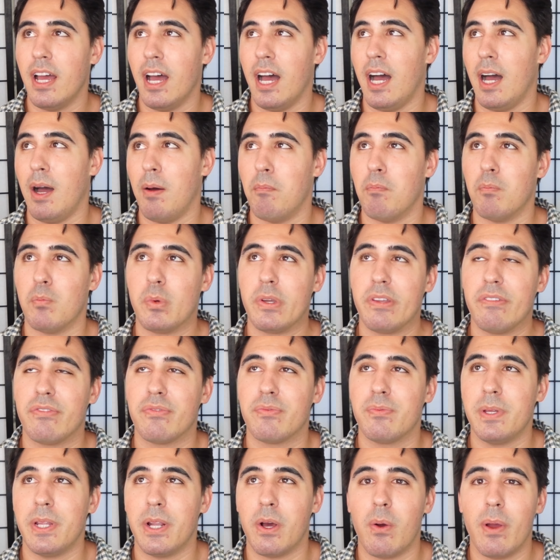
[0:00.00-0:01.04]
Um, we've,
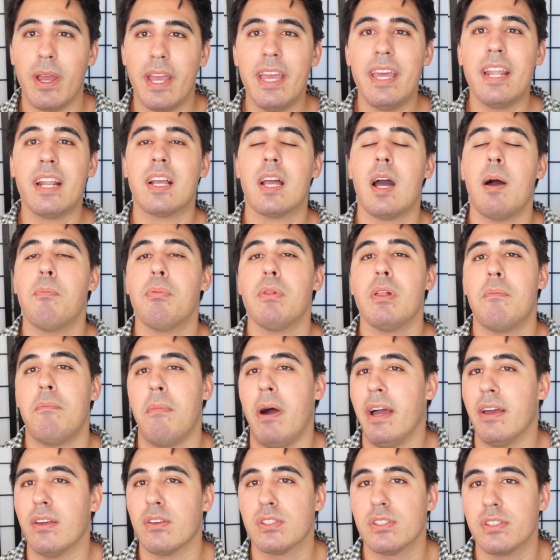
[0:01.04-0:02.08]
you know, hit a couple of
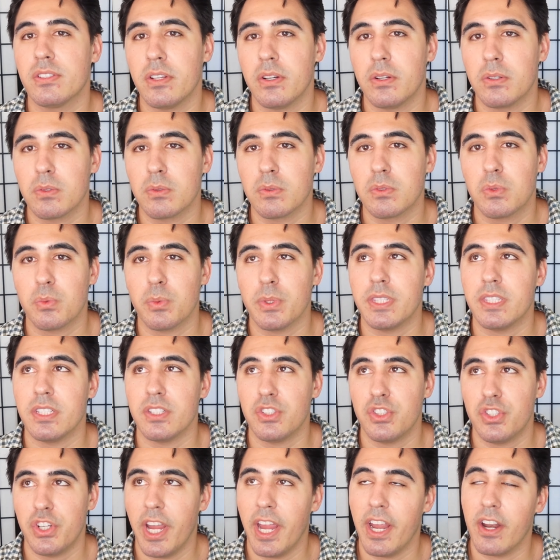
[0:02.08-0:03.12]
milestones with this
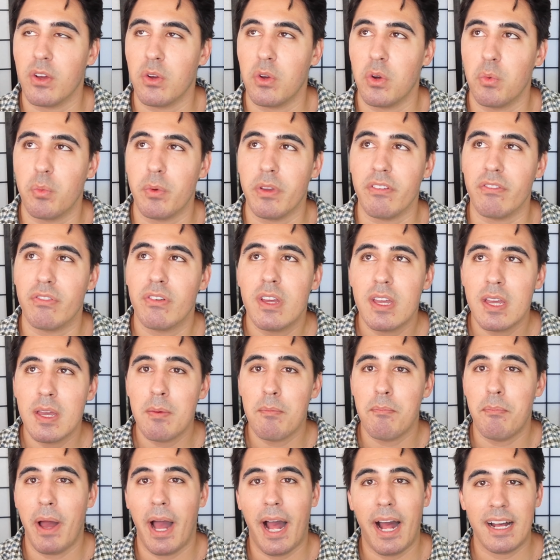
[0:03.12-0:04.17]
channel. We've
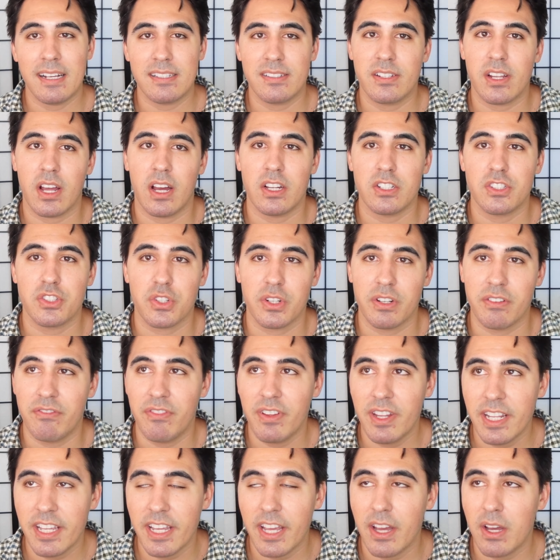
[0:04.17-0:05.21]
passed one hundred
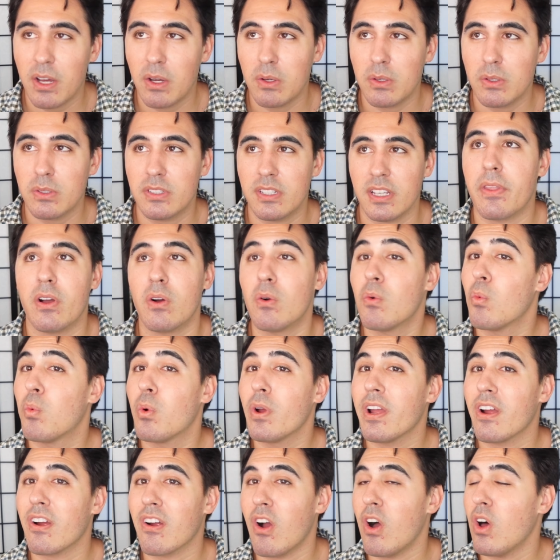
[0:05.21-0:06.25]
videos.
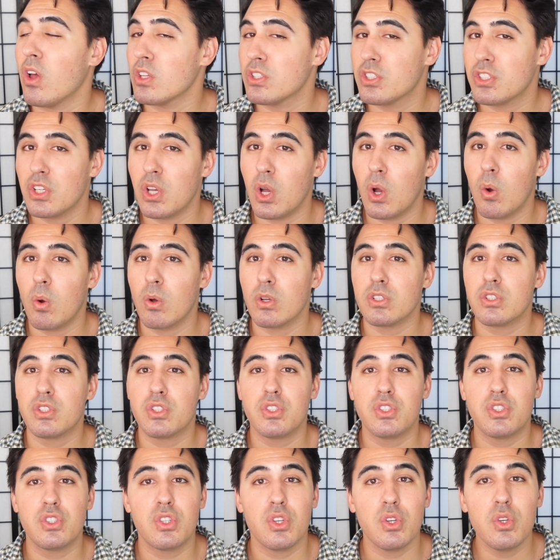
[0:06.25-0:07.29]
We are also
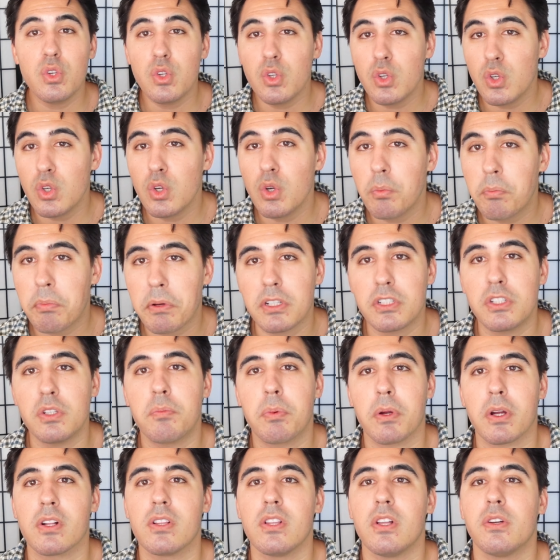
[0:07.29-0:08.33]
super
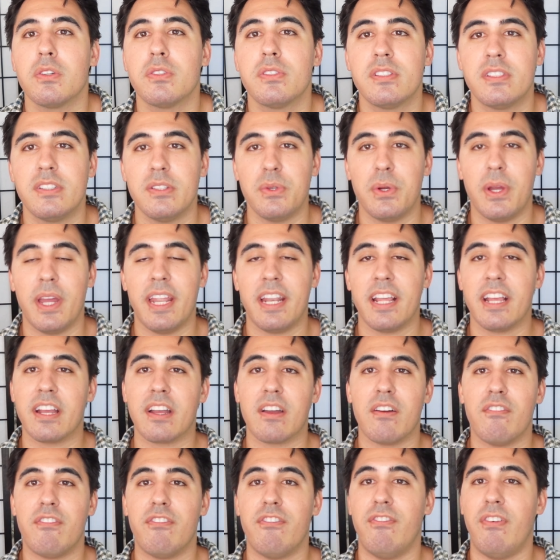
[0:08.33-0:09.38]
duper close to hitting
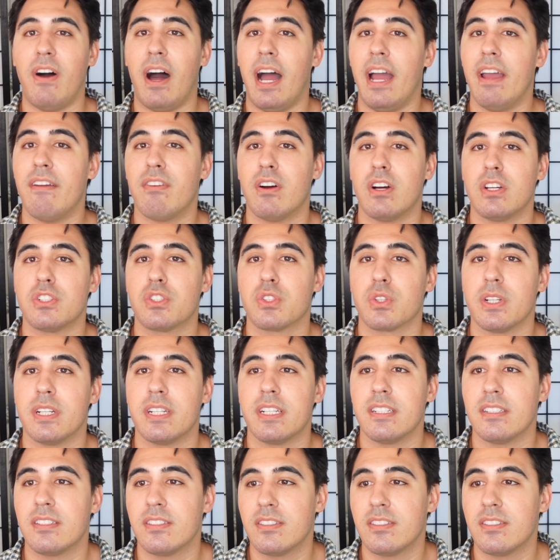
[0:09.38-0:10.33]
five hundred